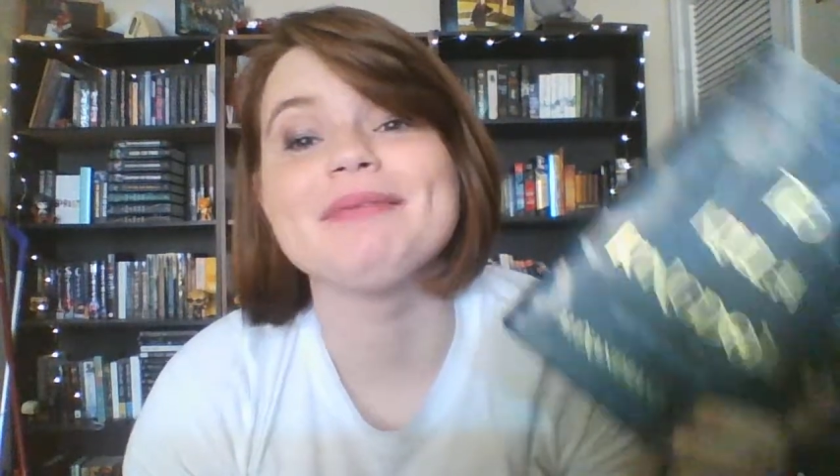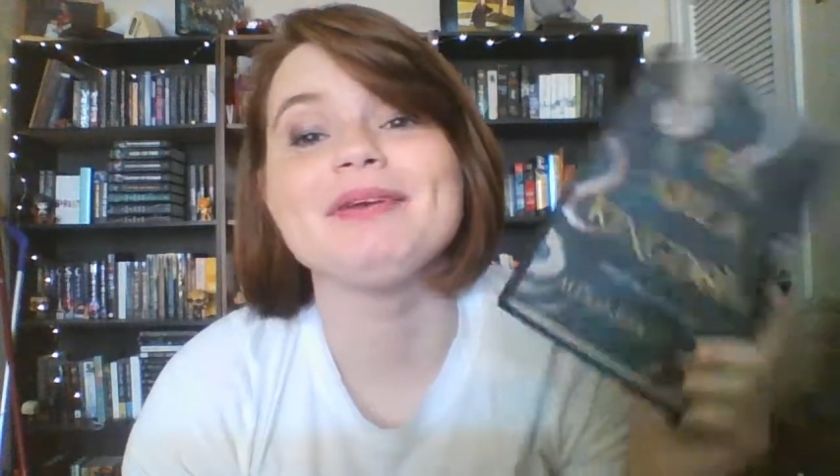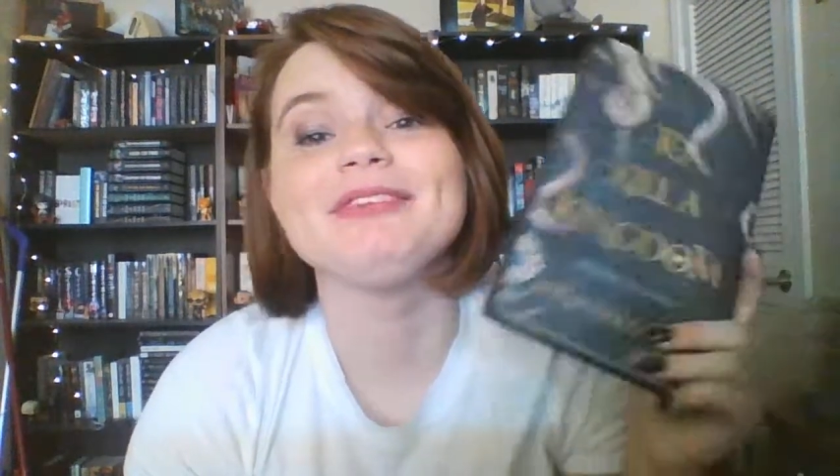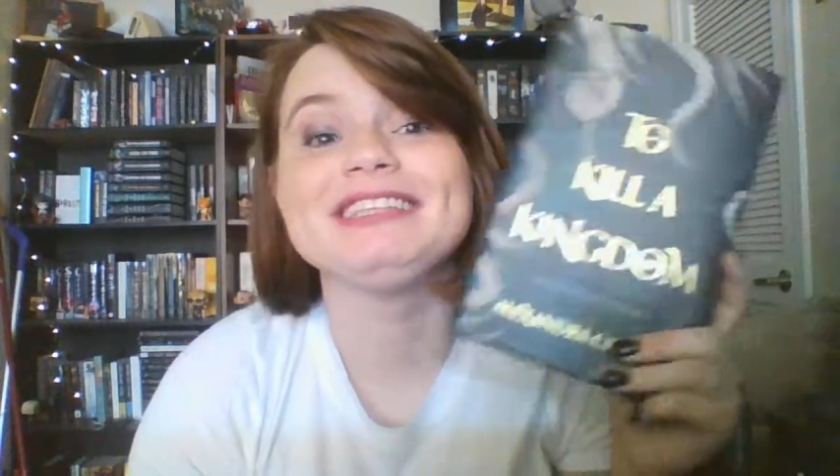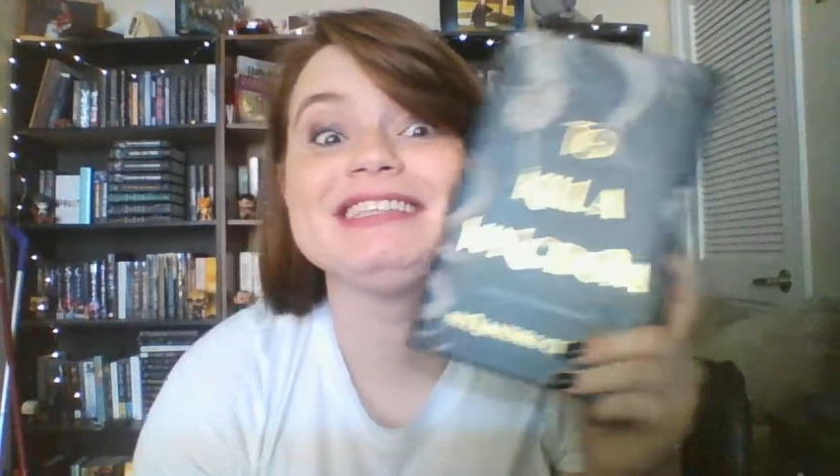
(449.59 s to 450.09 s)

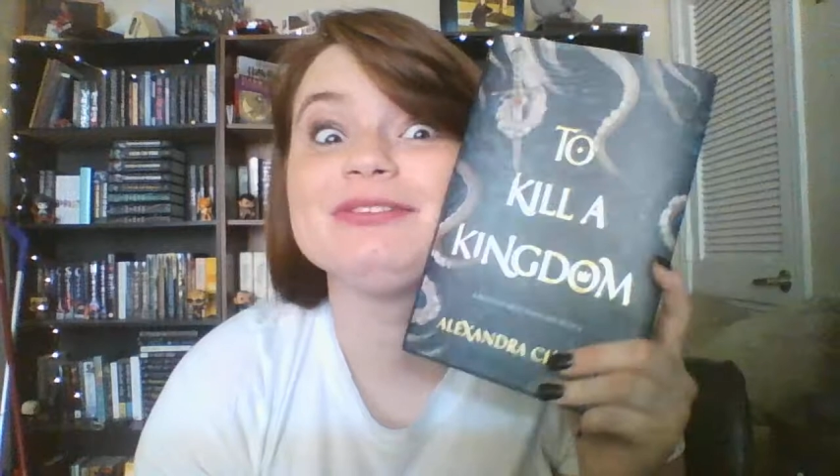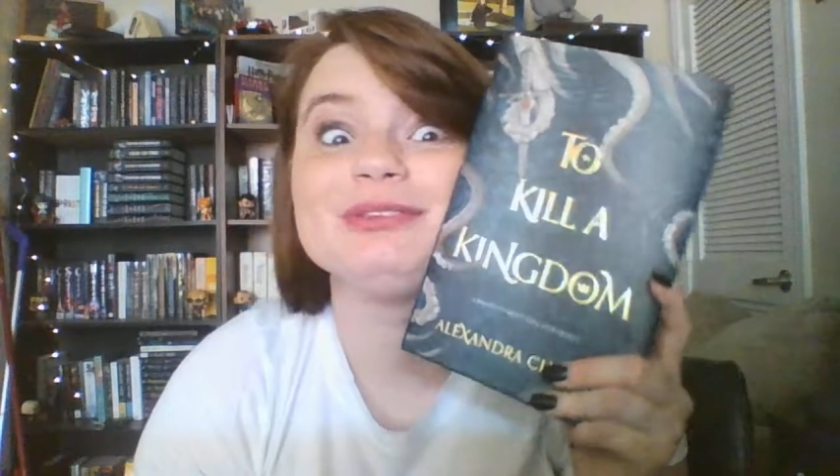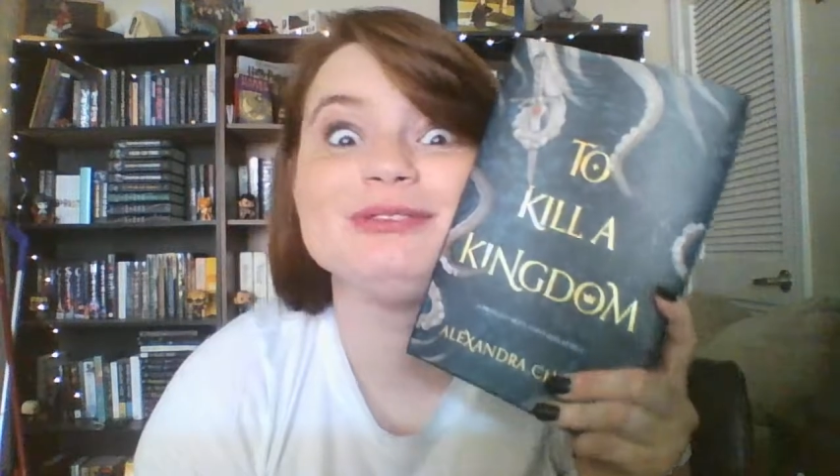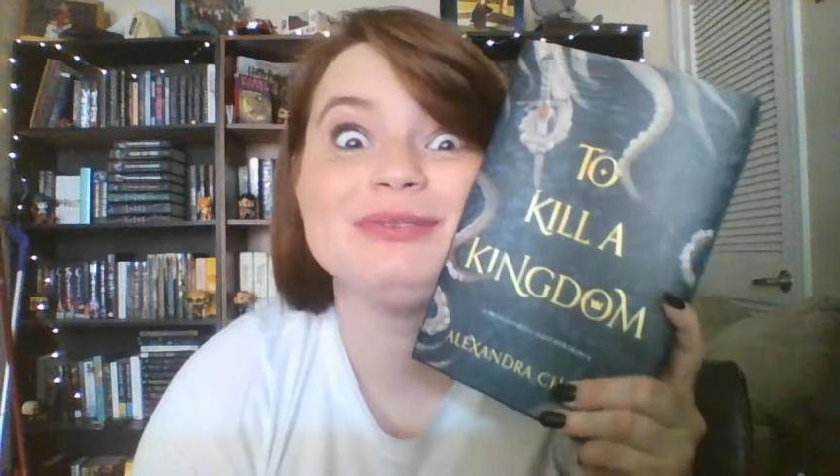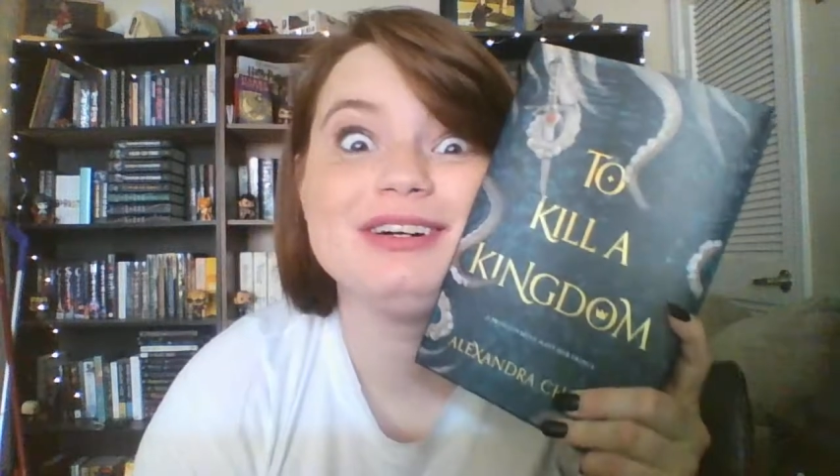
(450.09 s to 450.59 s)
gonna read this
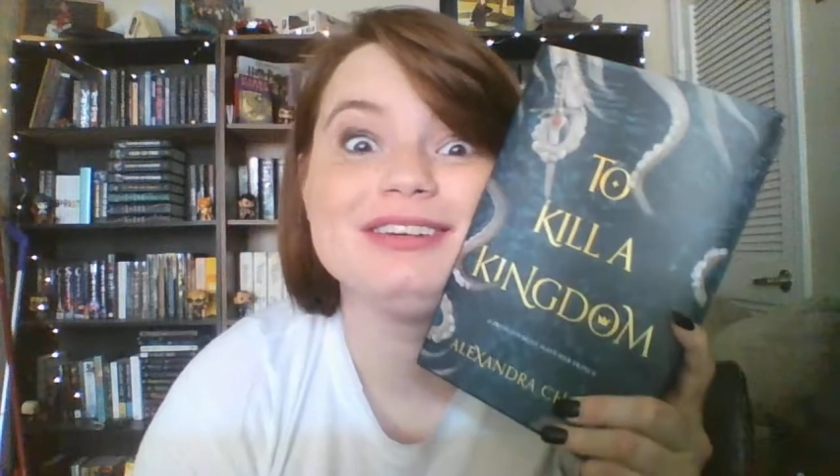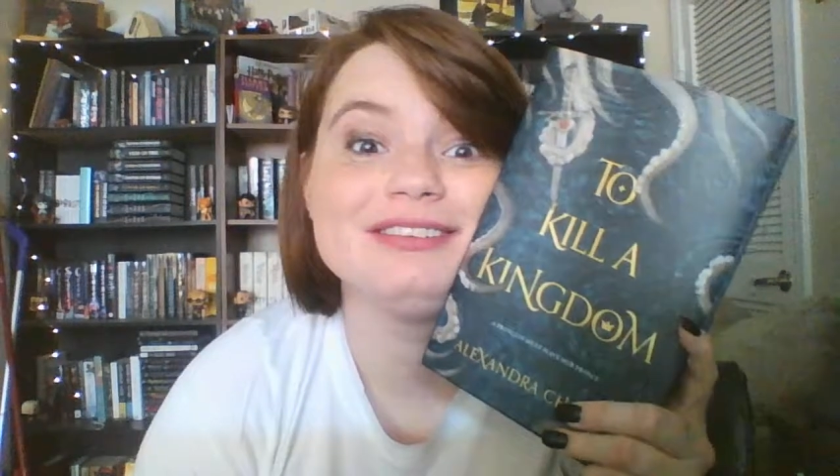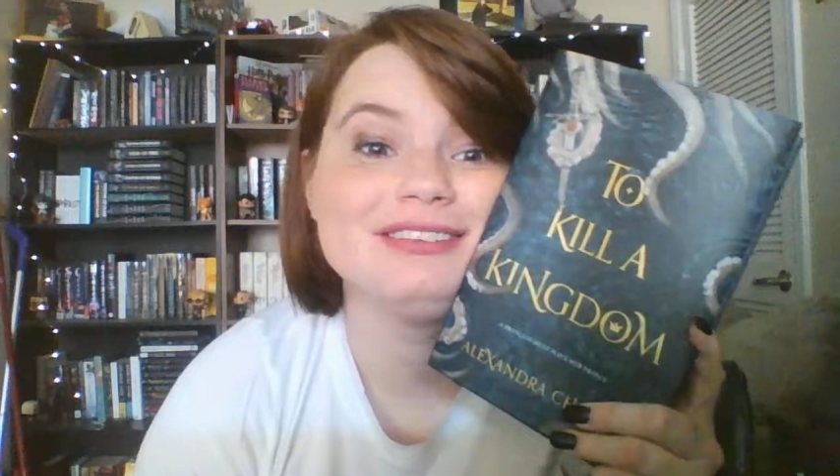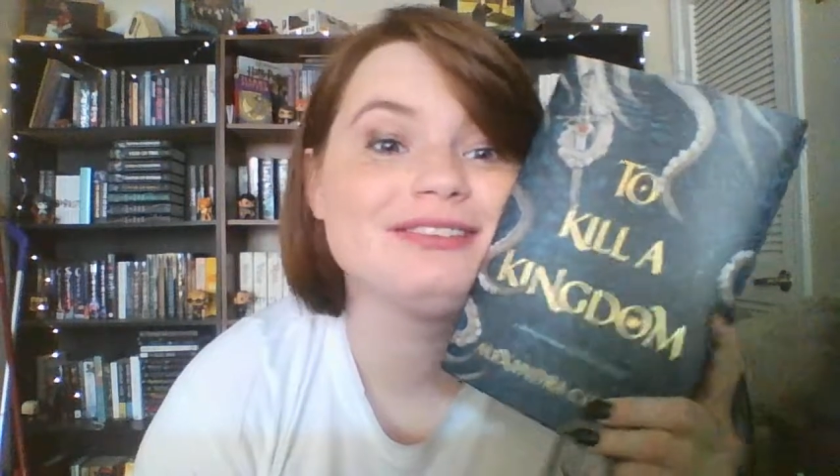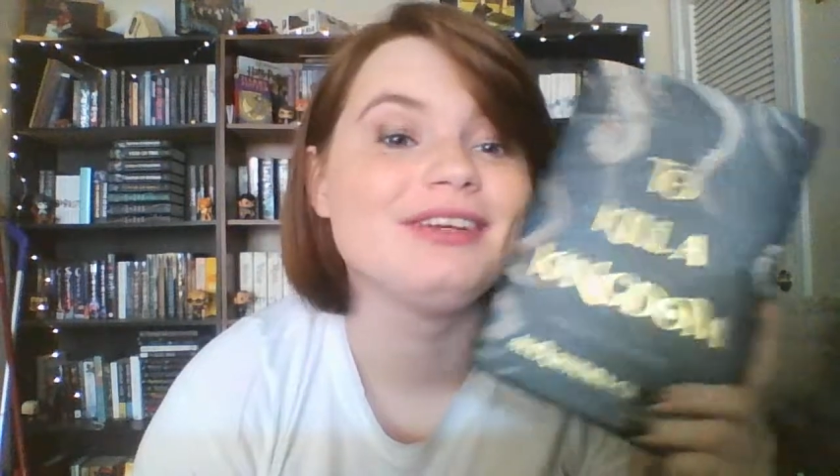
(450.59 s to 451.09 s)
one tomorrow,
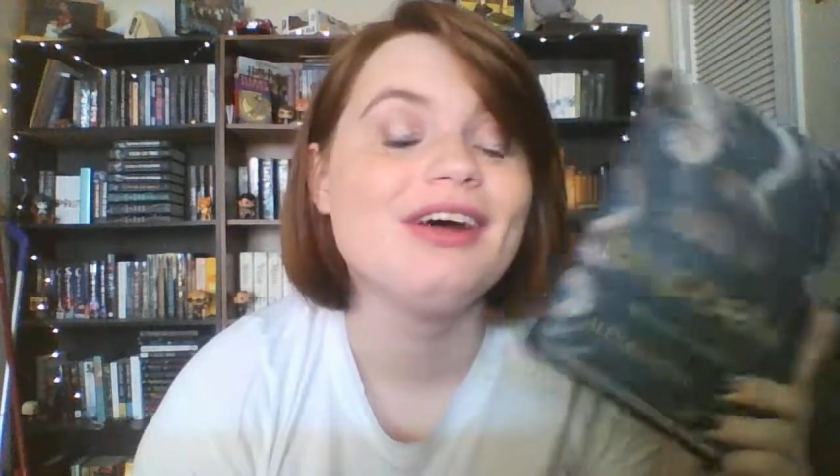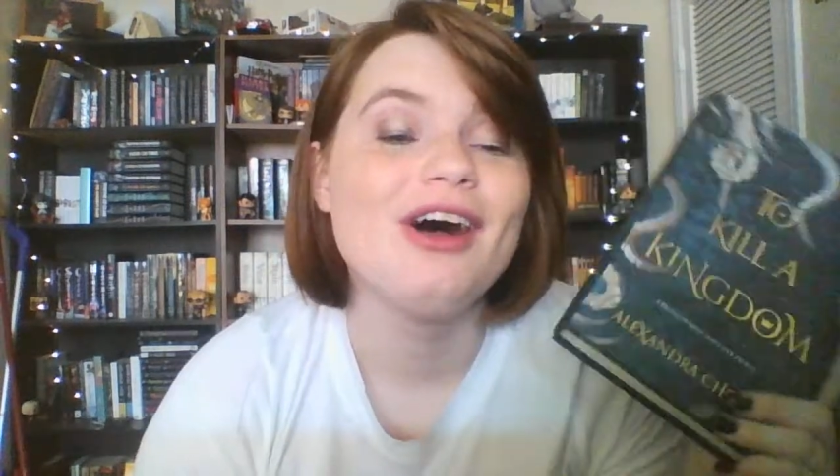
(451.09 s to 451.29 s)
so